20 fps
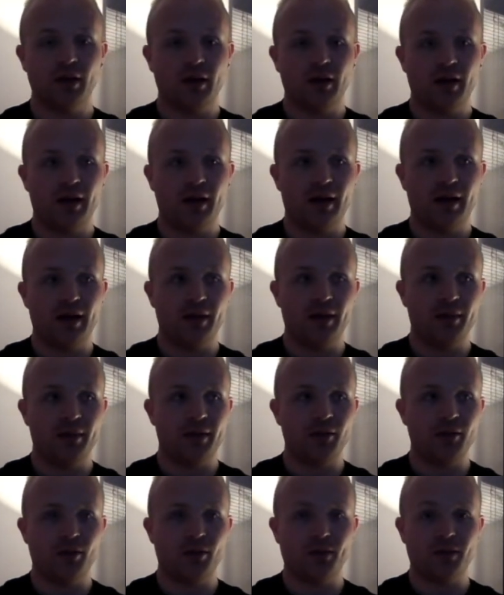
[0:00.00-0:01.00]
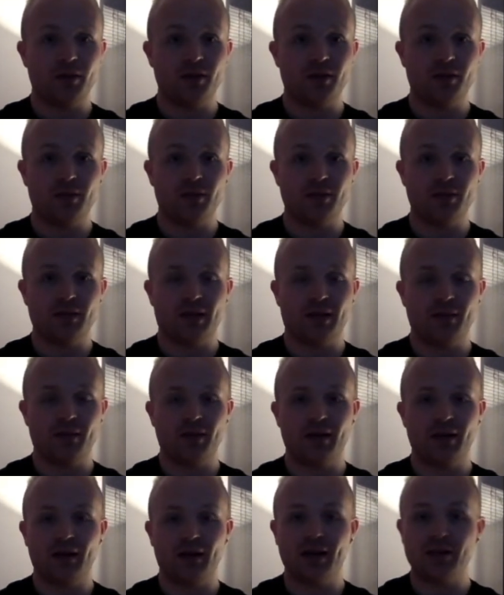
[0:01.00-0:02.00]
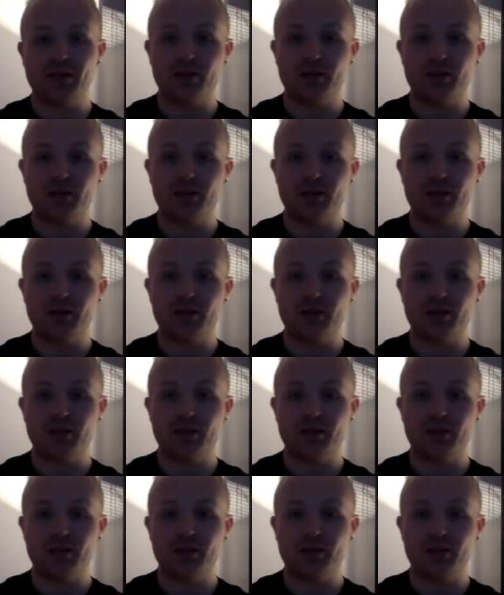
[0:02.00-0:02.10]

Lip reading: I jump into I like